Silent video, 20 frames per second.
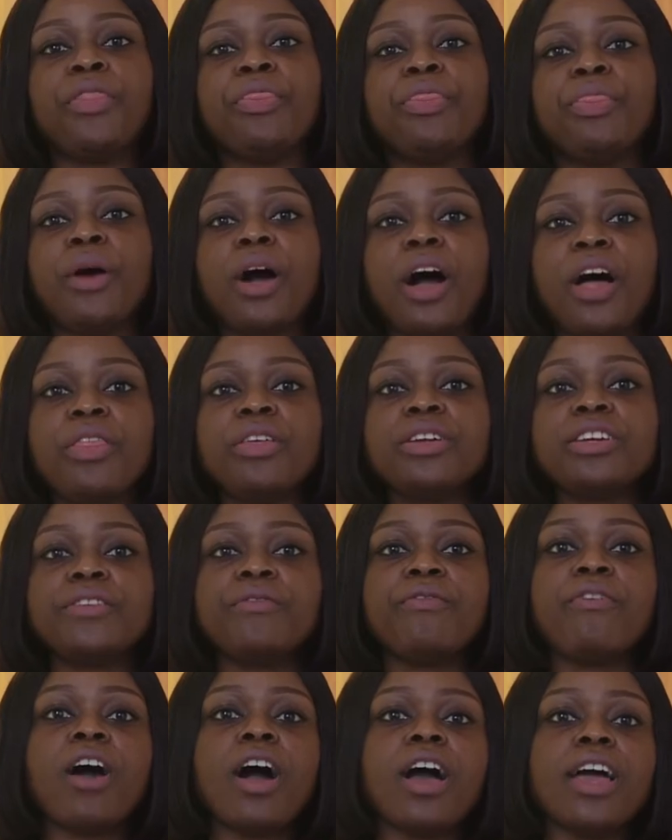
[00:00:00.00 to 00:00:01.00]
The other
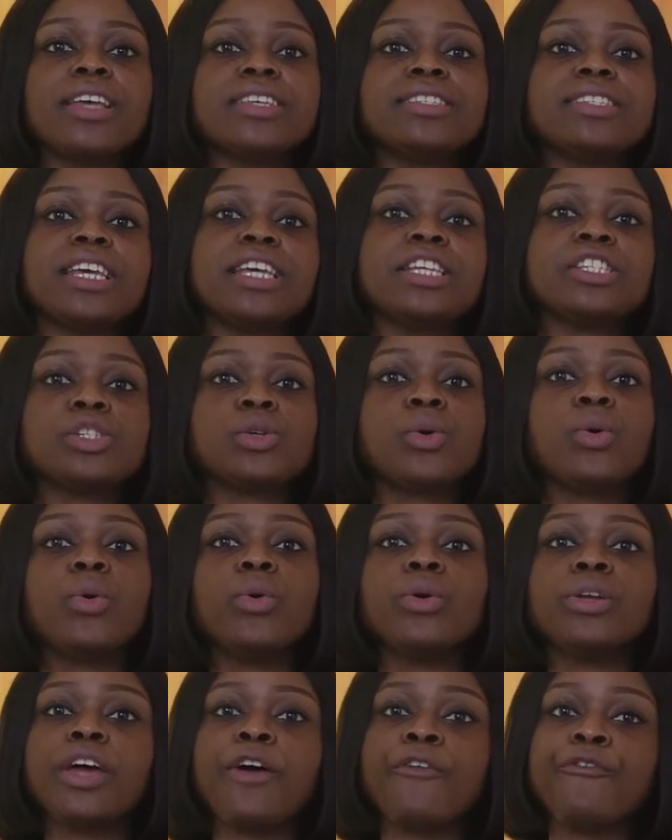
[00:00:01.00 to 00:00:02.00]
device is
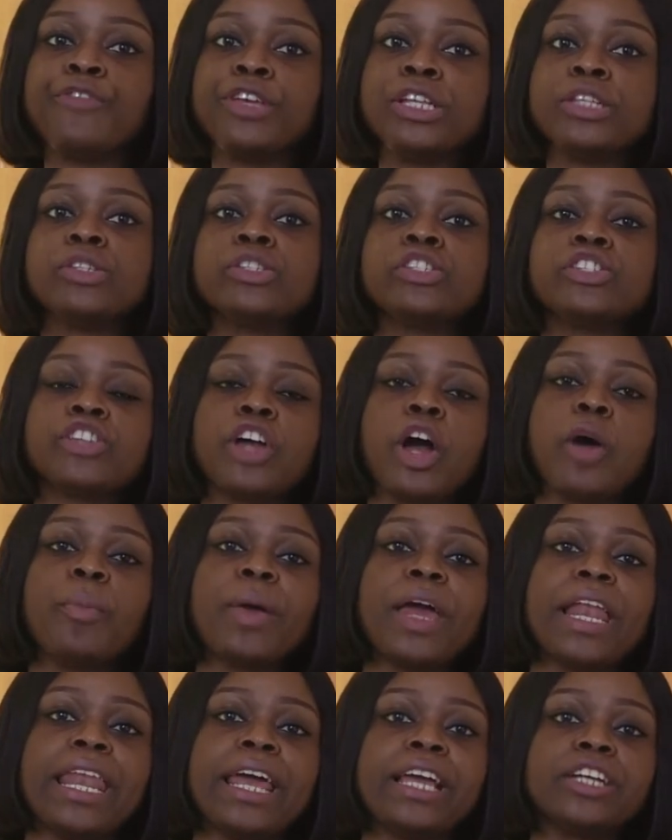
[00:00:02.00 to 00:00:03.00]
called a fetal scalp
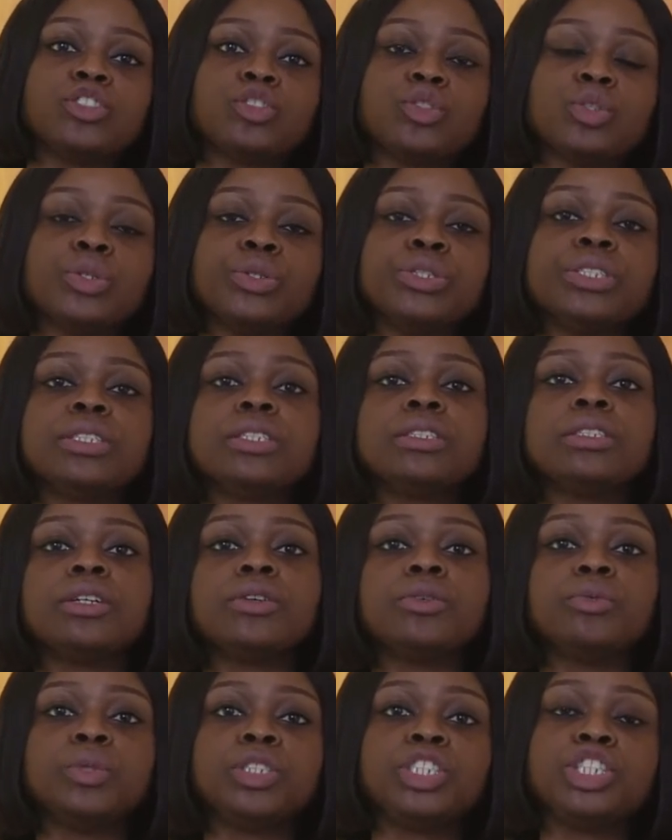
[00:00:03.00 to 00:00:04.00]
electrode,
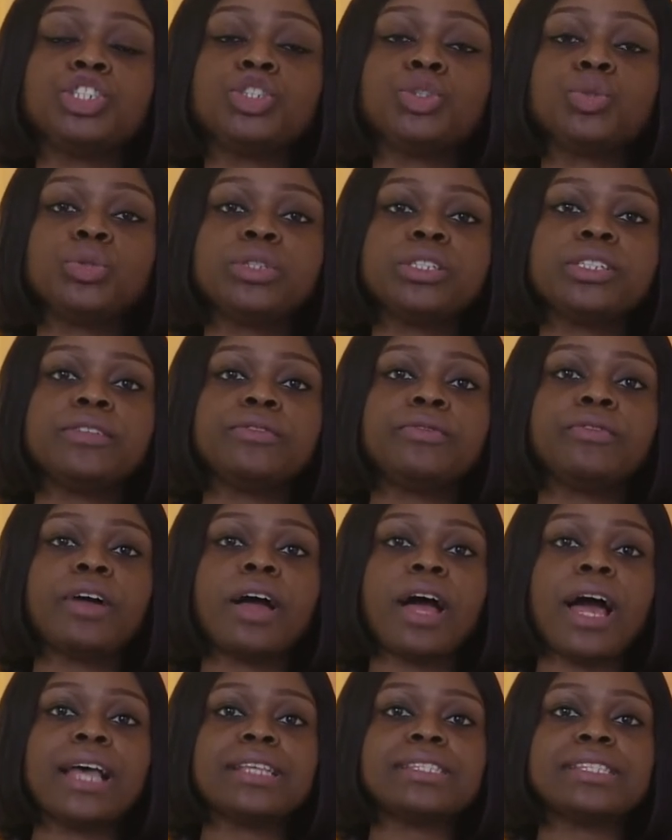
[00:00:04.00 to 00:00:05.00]
which is shortened
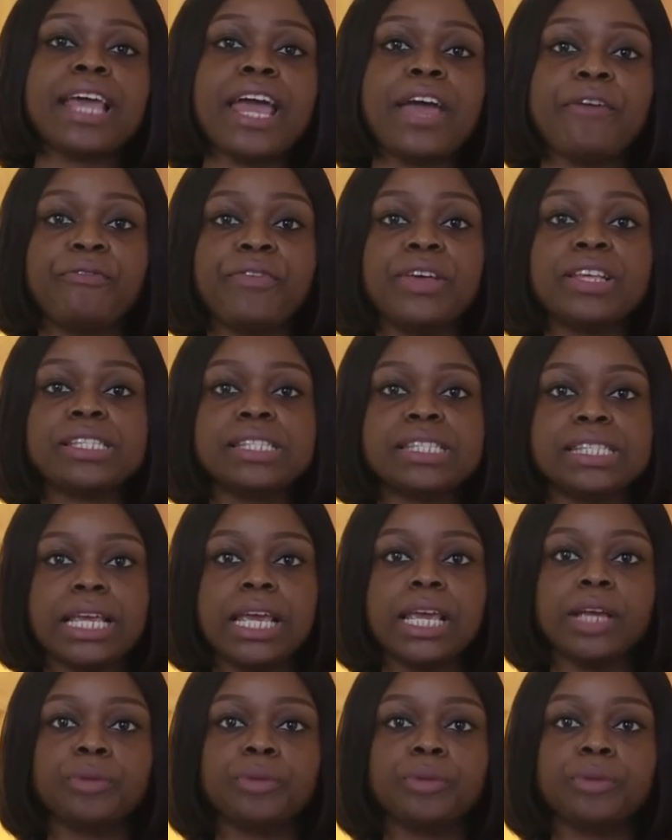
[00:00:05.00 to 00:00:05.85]
as FSC.